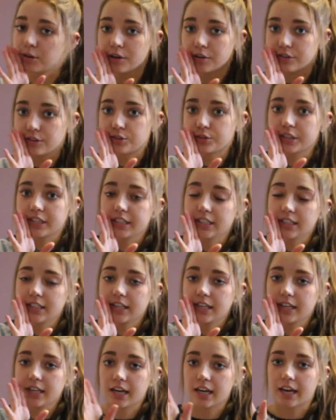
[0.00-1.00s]
you know the
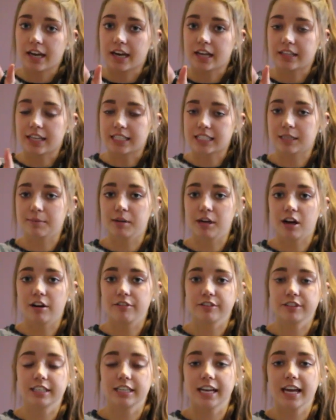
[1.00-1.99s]
drill. And that's gonna be
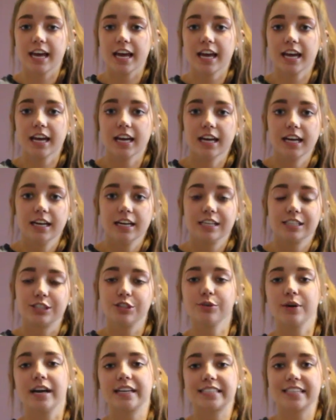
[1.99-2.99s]
all for today.
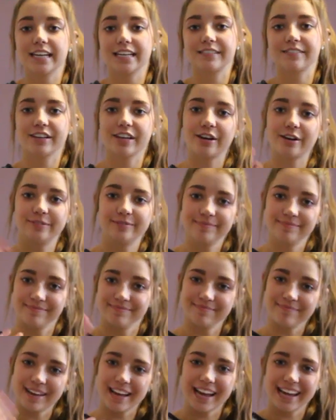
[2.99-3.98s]
See you guys in the next video.
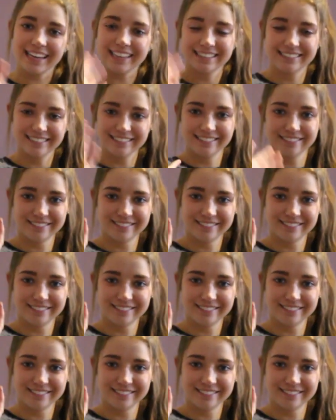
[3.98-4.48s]
Bye.